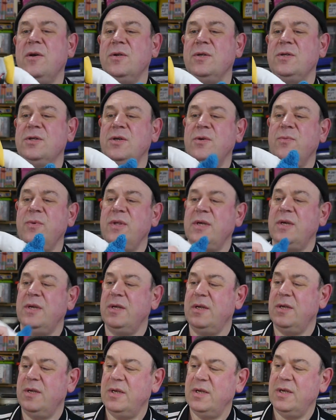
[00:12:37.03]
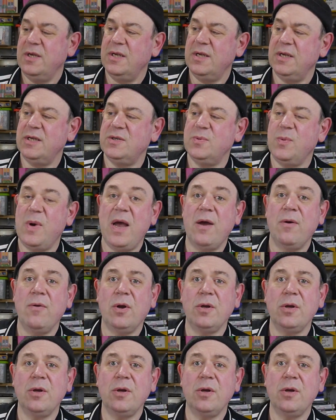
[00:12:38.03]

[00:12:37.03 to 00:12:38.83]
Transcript: Gonzo with a, a sweater